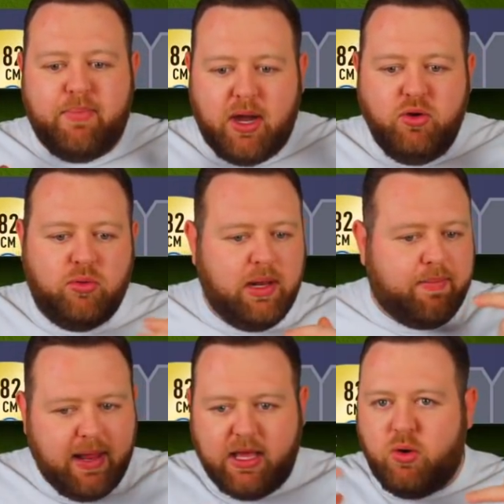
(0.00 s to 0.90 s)
but I normally
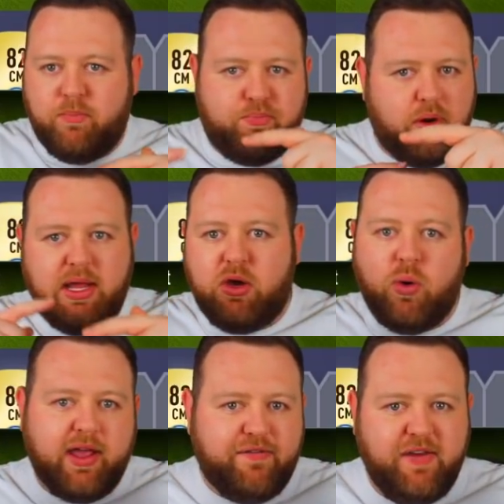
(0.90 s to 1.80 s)
play qu pretty
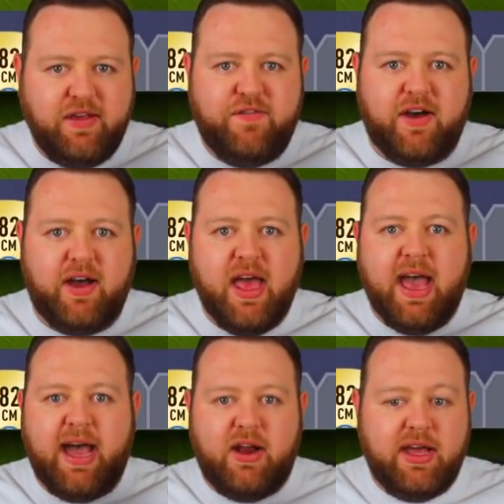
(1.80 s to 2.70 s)
quick FIFA,
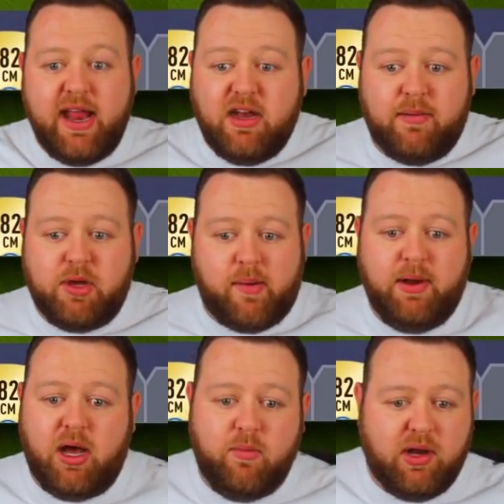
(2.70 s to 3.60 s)
and I end up
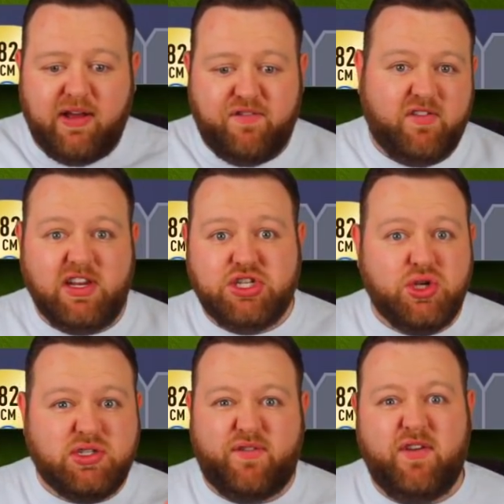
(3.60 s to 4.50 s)
coming up with like
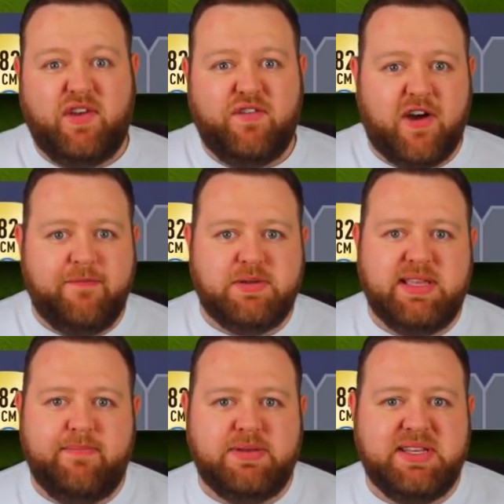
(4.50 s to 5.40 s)
fifty-two to fifty-five
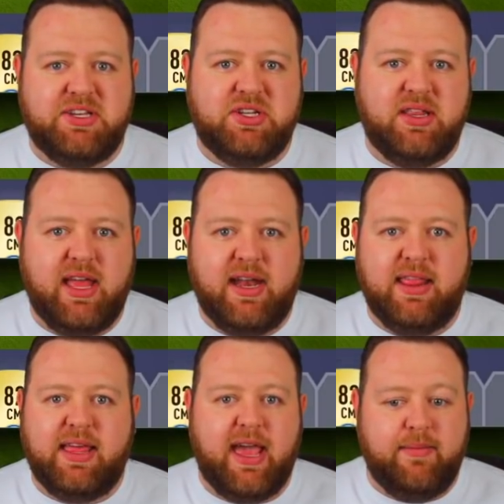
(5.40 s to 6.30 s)
percent possession at the end
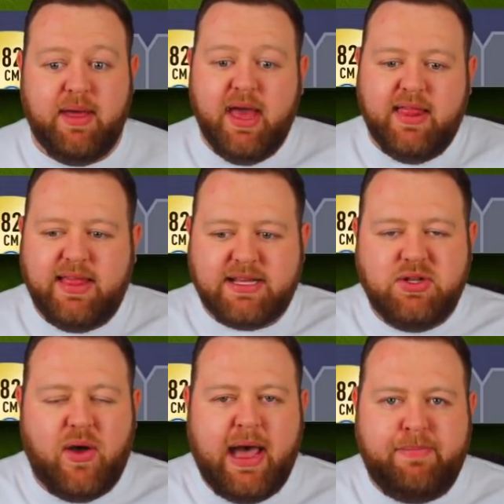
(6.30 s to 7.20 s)
of the game. That's
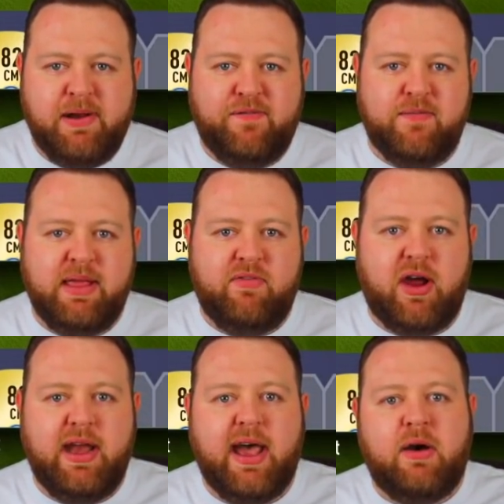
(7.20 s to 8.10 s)
not happening for me
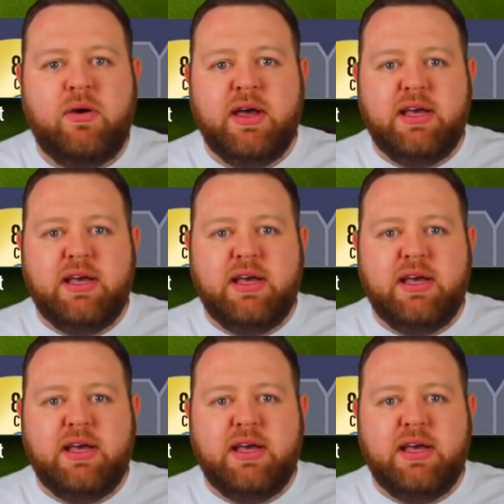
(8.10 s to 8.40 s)
right now,